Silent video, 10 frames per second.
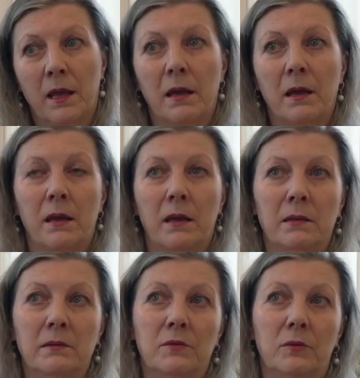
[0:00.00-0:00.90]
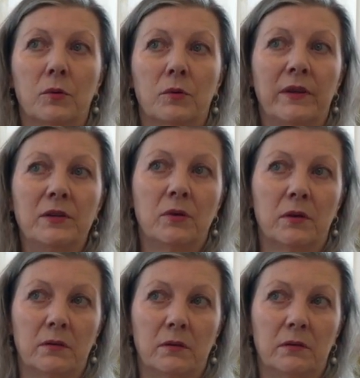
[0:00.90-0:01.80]
and or when you
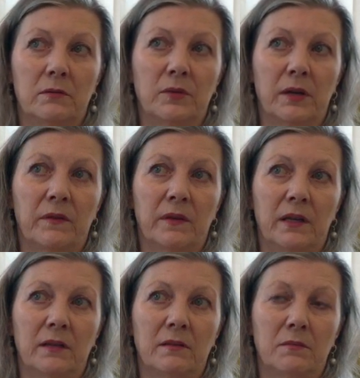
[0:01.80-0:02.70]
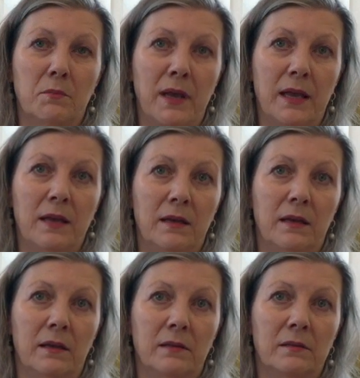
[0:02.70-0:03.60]
are one-sided male,
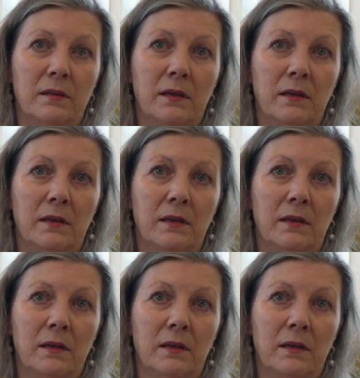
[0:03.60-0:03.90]
and